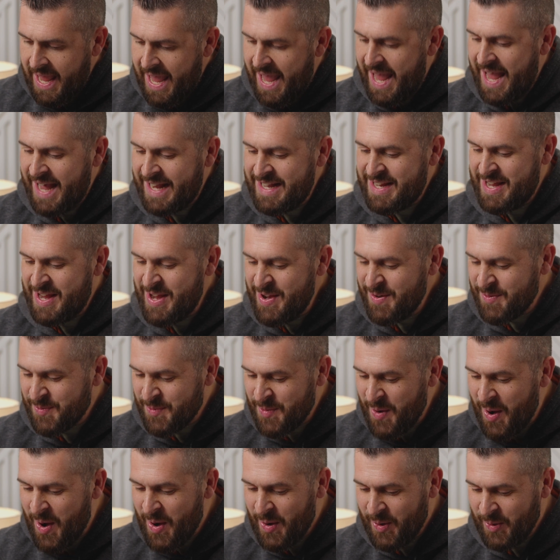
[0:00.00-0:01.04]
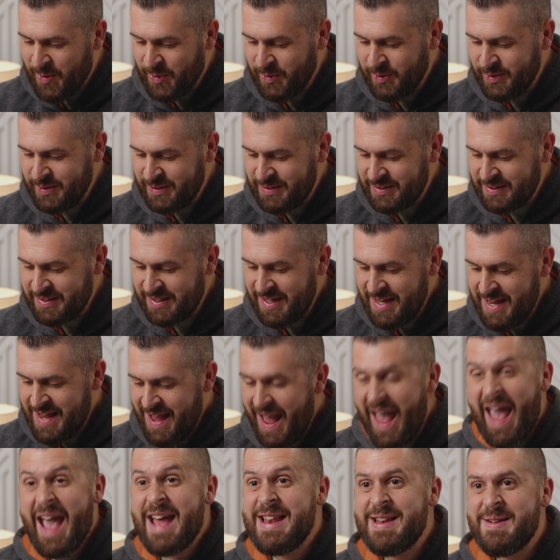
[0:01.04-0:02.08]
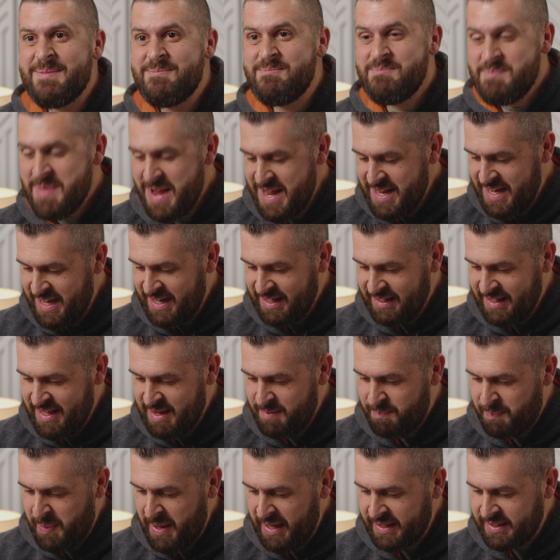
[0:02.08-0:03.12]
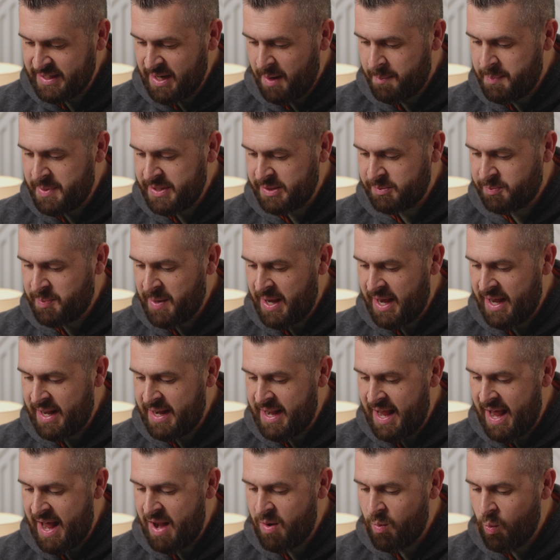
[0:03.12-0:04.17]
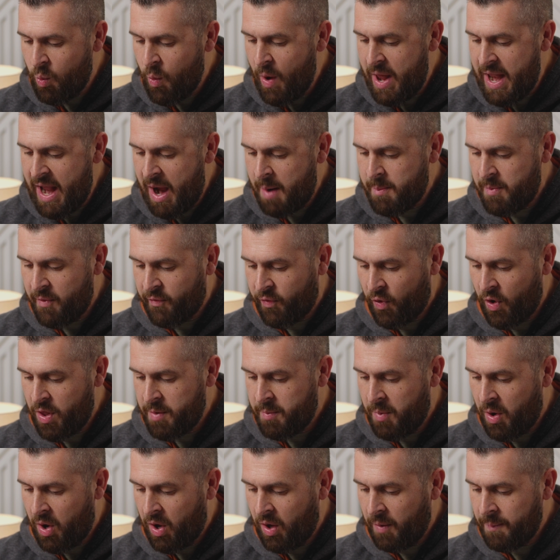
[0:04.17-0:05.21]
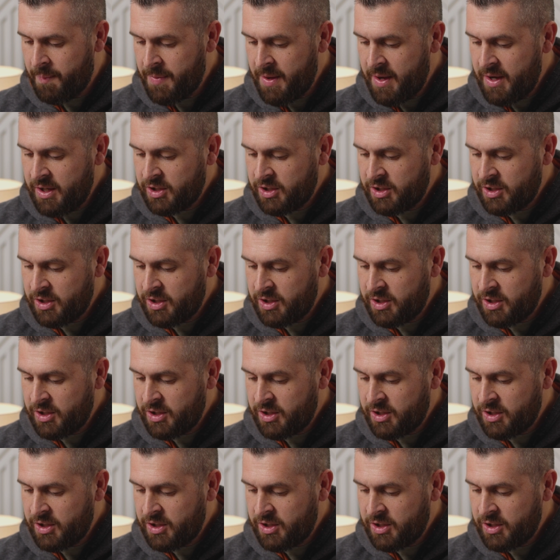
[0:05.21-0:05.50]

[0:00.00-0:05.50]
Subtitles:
and he rose and immediately picked up his bed and went out before them all.